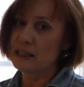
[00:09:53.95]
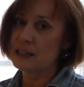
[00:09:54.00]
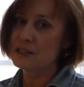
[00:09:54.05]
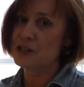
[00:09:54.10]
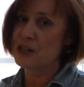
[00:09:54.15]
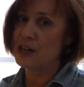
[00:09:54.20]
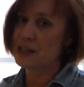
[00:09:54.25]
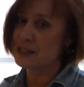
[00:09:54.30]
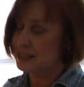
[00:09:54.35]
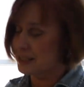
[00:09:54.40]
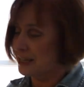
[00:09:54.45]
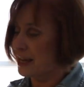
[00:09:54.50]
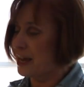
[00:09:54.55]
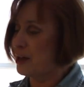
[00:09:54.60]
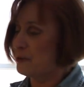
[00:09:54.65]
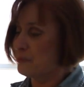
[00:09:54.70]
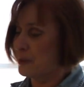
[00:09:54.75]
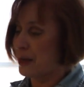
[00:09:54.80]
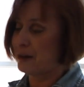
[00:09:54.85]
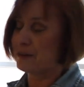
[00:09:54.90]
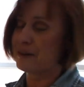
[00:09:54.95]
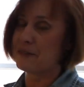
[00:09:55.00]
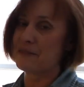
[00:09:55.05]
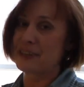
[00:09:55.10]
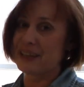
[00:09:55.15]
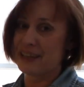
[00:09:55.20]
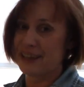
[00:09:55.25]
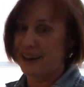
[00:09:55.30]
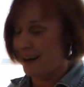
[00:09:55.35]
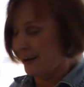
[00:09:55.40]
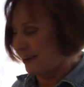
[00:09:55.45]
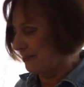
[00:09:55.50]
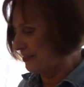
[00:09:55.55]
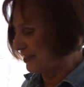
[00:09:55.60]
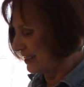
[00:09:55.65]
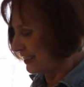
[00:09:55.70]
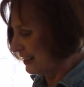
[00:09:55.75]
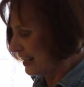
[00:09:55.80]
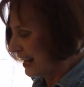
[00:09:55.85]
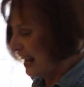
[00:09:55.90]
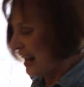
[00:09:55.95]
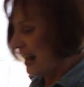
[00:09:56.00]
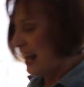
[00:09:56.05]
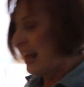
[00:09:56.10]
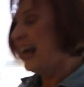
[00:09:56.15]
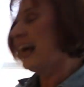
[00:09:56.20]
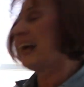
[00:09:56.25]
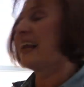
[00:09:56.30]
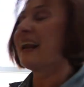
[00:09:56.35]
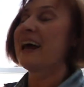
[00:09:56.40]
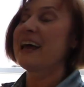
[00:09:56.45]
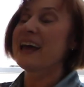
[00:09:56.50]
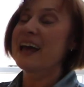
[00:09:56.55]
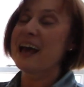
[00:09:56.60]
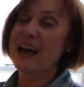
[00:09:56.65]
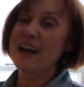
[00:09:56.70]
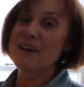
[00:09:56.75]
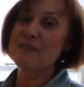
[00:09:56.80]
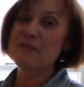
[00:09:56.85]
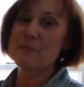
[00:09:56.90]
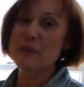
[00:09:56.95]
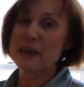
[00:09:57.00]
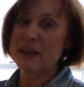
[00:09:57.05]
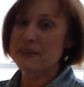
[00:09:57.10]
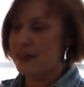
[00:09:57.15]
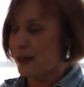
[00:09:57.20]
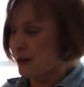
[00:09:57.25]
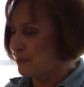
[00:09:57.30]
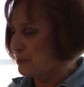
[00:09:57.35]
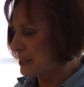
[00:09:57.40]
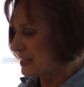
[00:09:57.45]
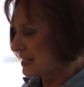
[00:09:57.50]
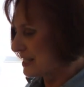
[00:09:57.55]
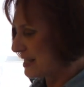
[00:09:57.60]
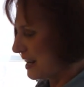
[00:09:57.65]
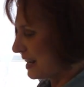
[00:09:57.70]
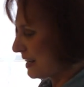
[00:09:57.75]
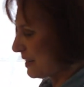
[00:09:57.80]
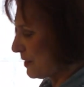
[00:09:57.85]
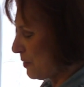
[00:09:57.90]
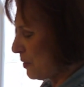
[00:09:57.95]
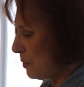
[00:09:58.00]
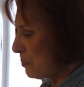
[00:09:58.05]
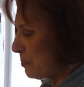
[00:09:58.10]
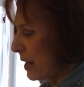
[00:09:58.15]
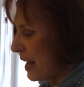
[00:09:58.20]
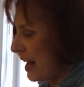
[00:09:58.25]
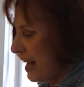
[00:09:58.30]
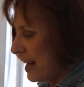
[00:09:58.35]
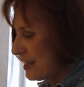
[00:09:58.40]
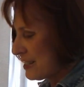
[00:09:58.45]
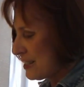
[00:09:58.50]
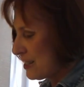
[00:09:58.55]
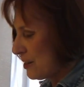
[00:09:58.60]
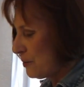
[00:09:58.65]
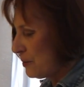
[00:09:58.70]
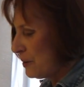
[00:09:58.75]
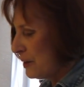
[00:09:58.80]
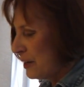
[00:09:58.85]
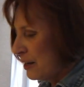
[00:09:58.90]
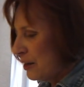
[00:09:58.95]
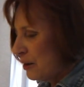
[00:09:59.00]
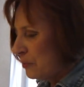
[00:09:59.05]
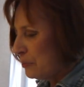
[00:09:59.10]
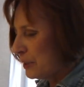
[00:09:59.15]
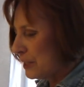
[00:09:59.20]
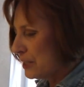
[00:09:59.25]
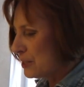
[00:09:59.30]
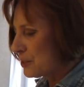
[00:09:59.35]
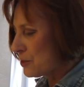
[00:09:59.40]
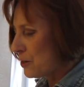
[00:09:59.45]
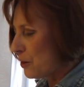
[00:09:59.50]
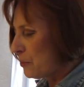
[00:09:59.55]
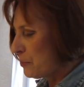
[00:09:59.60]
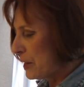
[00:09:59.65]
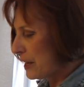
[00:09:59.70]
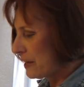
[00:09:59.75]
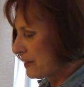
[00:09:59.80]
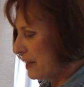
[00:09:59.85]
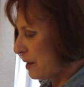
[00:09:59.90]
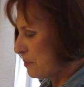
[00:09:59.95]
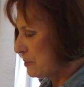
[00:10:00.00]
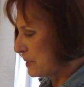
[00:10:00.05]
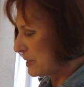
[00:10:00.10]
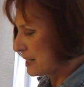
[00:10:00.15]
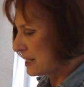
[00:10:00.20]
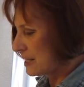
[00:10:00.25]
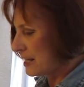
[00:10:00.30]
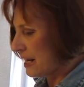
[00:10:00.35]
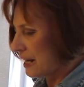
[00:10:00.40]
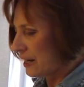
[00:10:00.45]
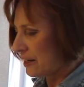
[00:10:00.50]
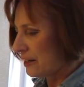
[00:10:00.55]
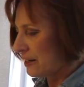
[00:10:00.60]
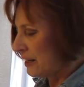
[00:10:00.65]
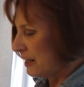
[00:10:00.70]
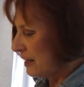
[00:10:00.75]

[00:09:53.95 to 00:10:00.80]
It just came out of the oven. And I have made that mistake in the past, so please don't make that mistake.